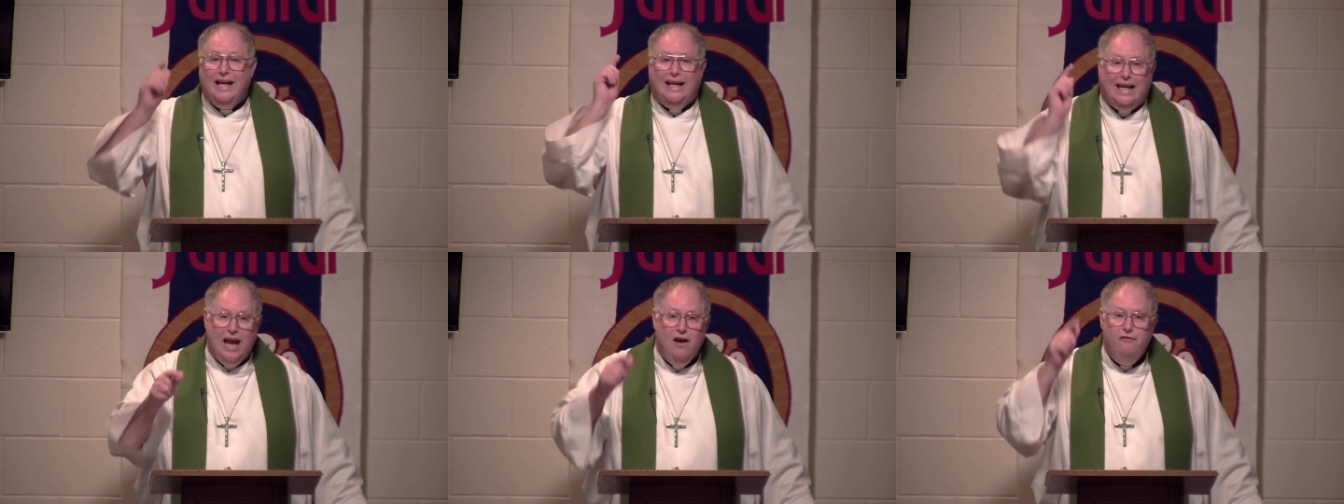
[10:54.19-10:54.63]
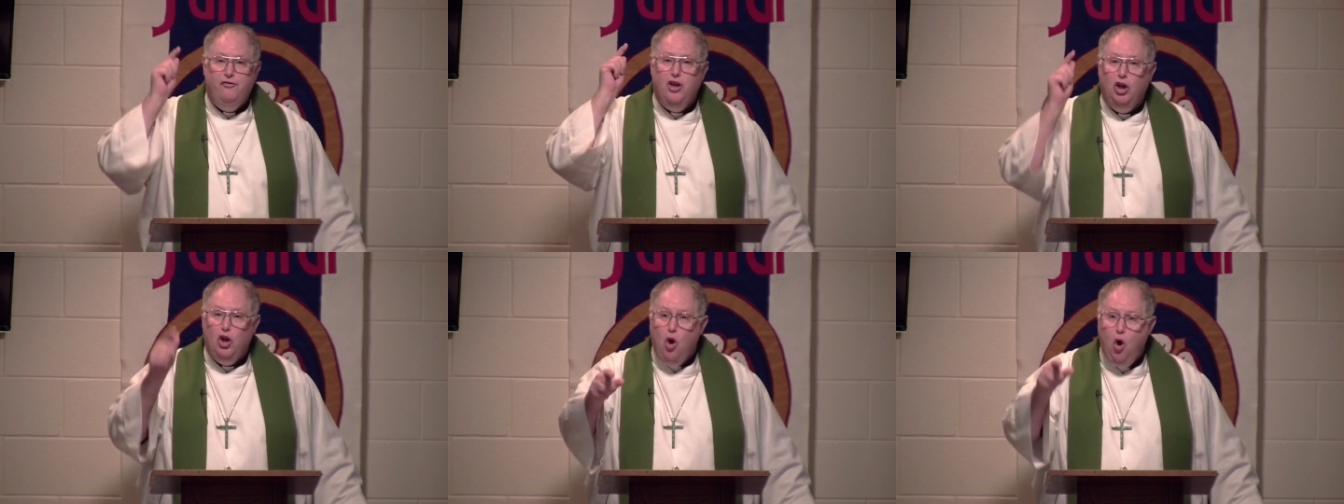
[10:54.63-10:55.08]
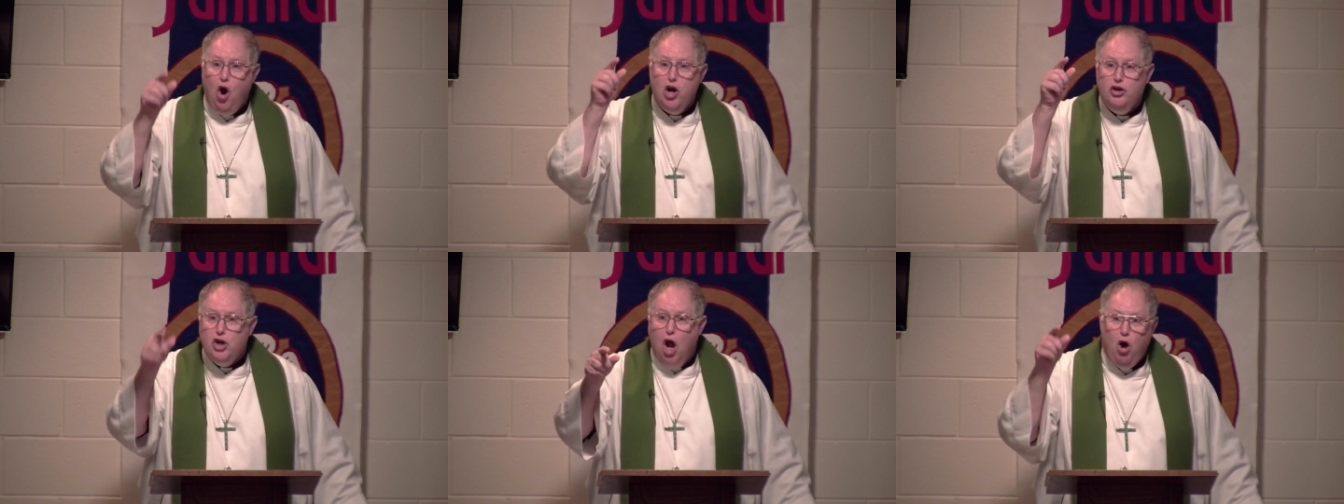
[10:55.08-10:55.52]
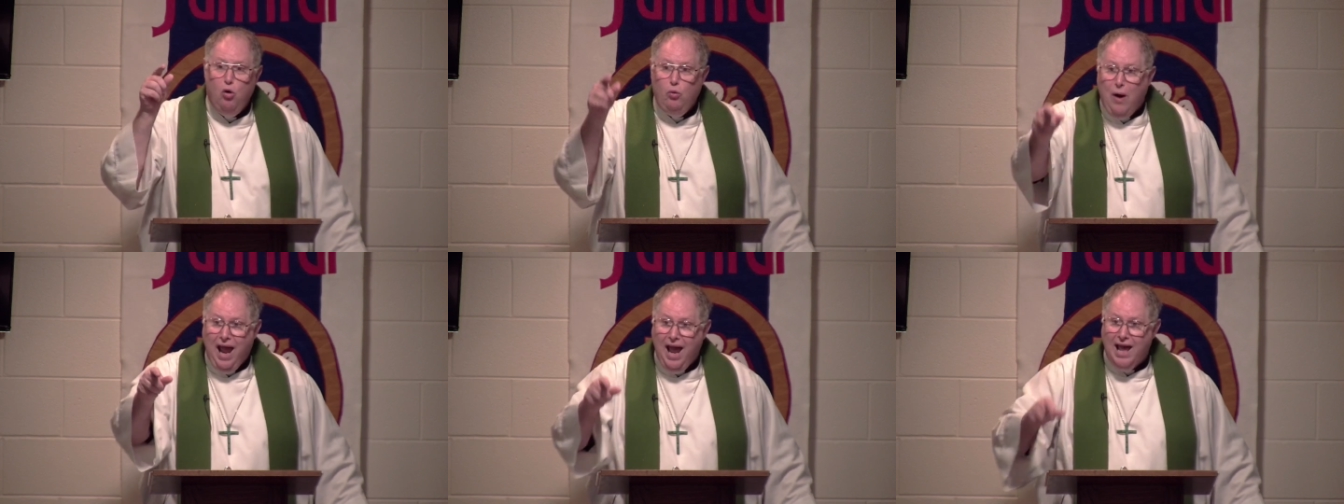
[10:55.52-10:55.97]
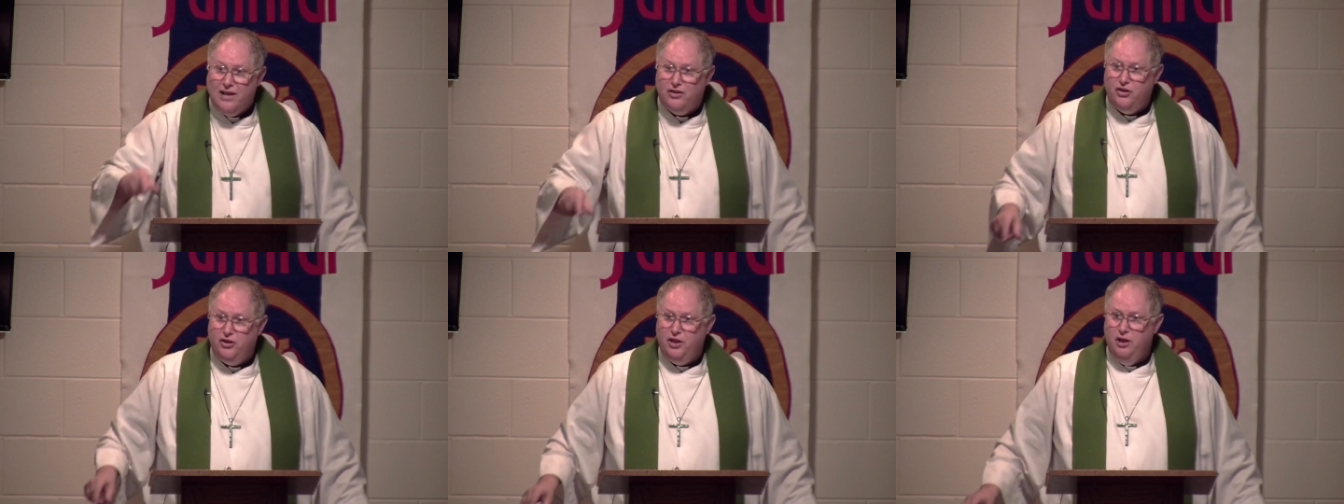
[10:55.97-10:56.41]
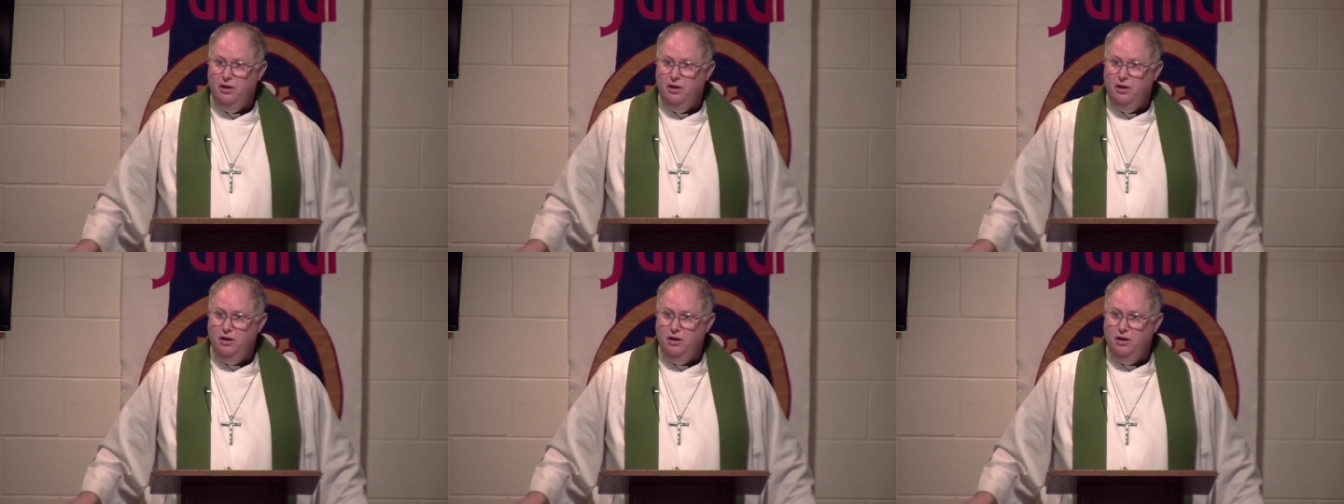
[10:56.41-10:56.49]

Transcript: Give the Lord no rest.